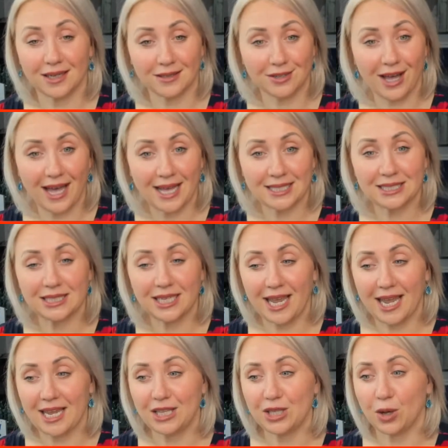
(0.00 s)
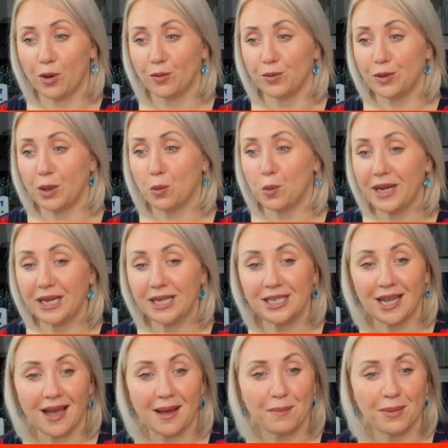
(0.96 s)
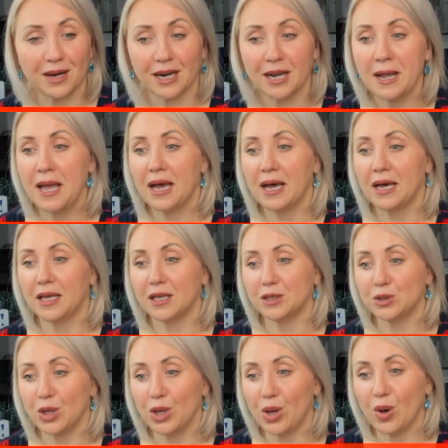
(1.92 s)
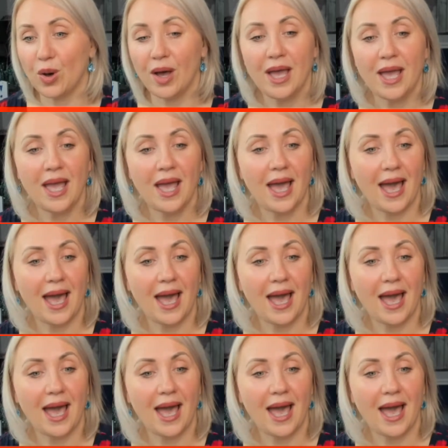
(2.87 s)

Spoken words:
last 8 of the VIN number. Hello.